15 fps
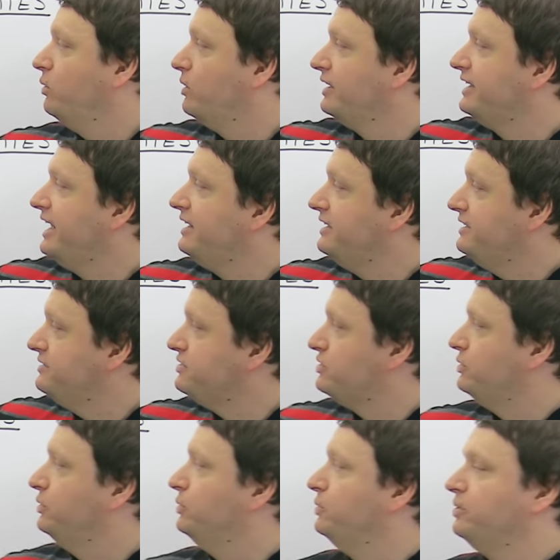or get
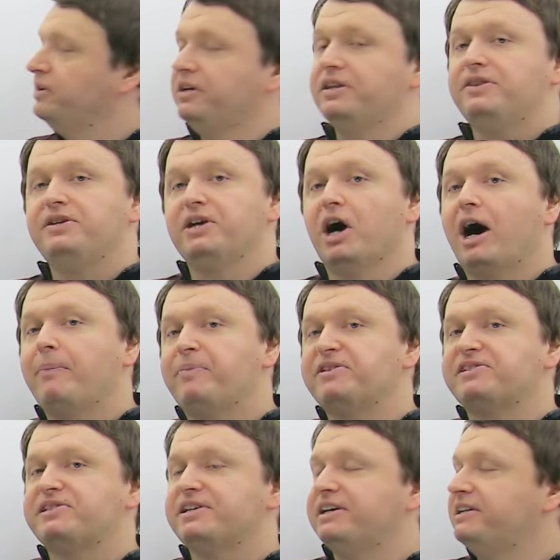into, the
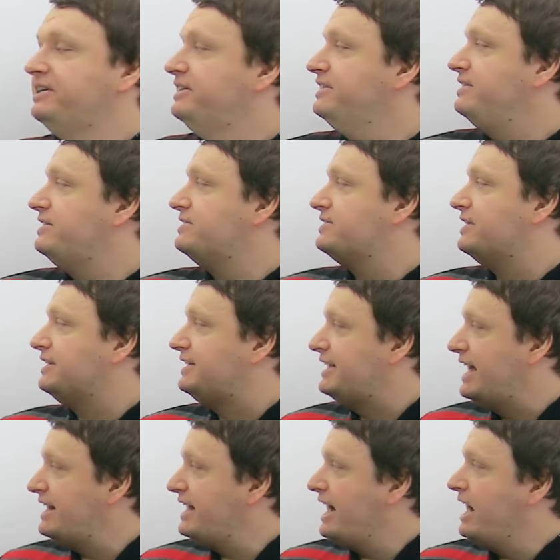opposite is
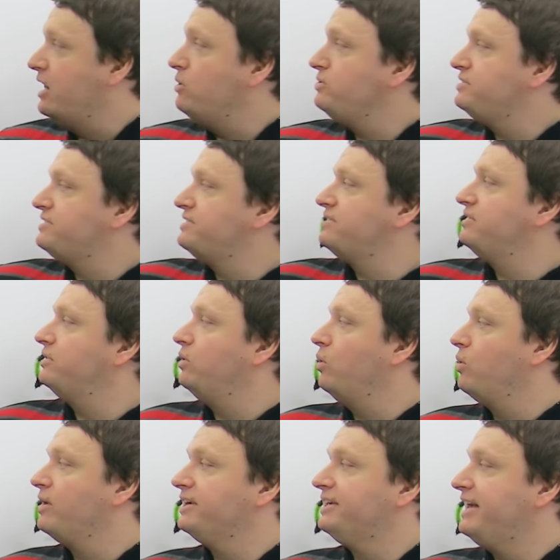get out
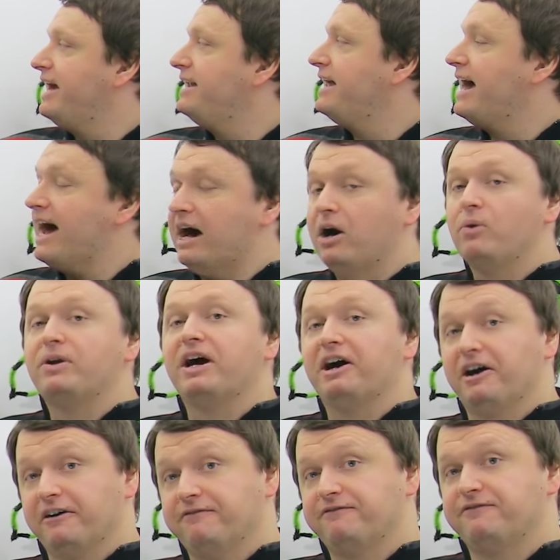or get out
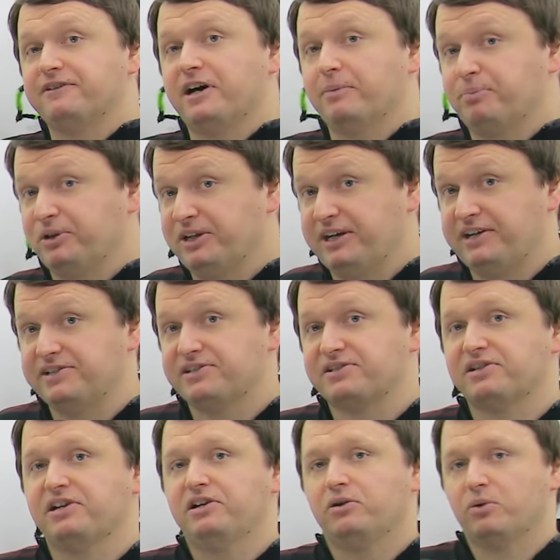of a
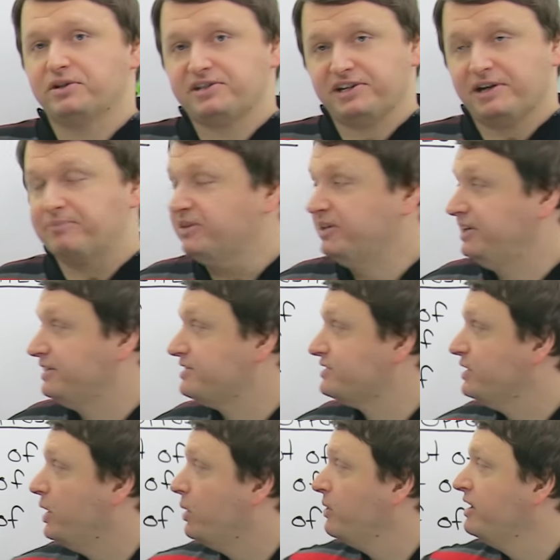place or something.
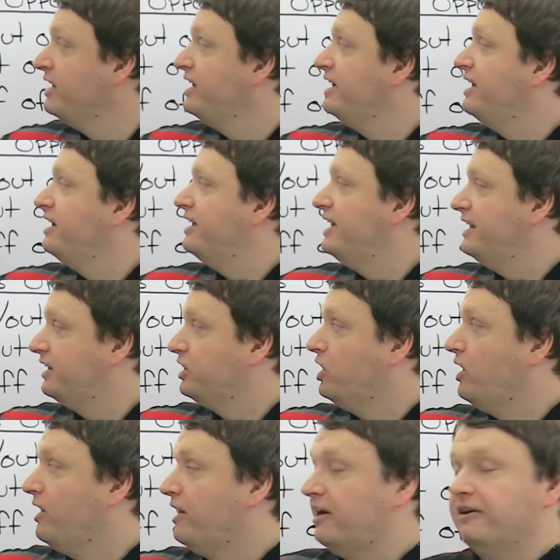So in a
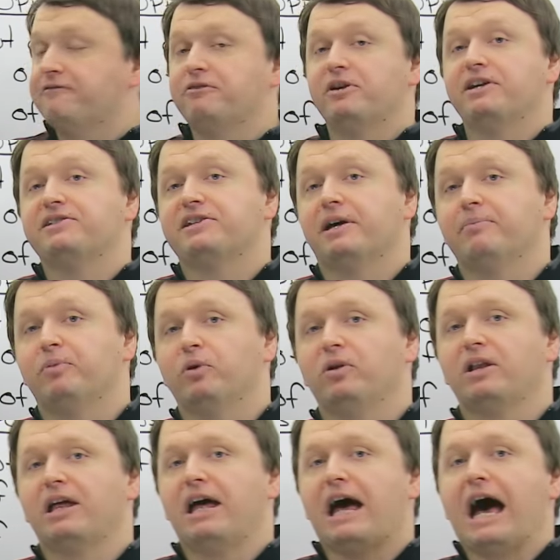car, for
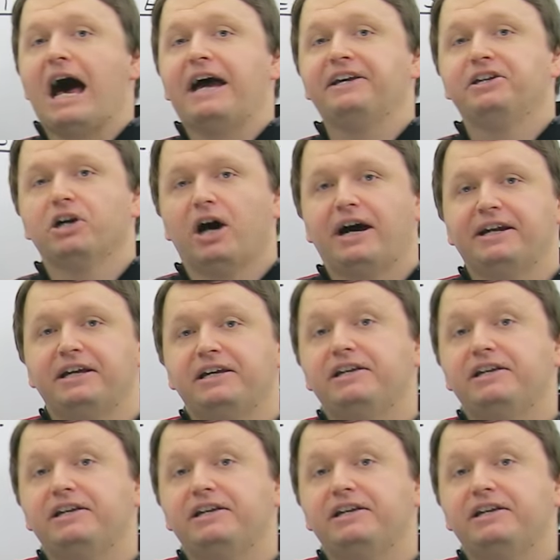example, I got